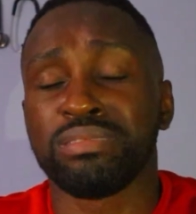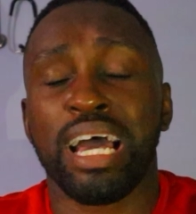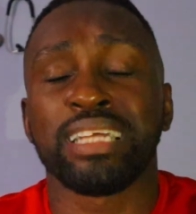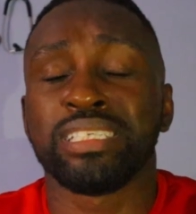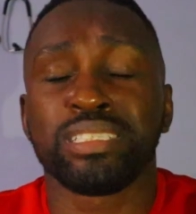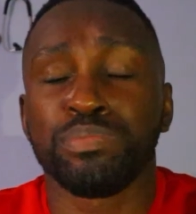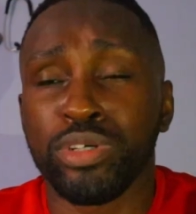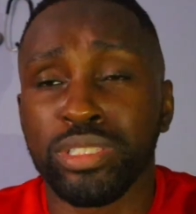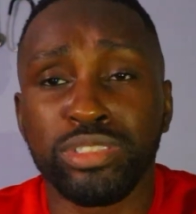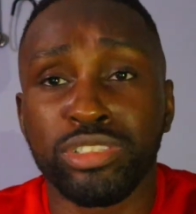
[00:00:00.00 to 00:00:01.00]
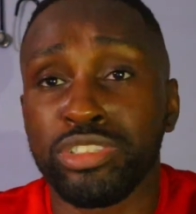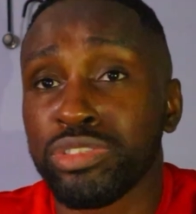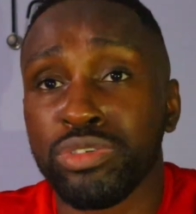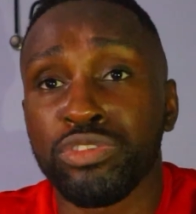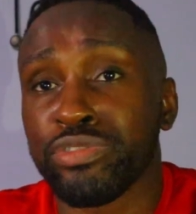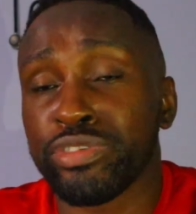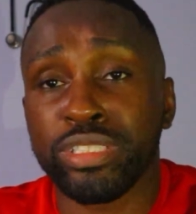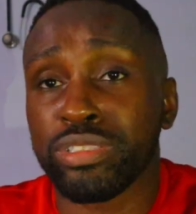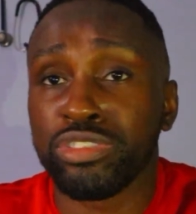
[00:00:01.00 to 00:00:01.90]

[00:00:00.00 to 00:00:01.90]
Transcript: at this point, you're just over it.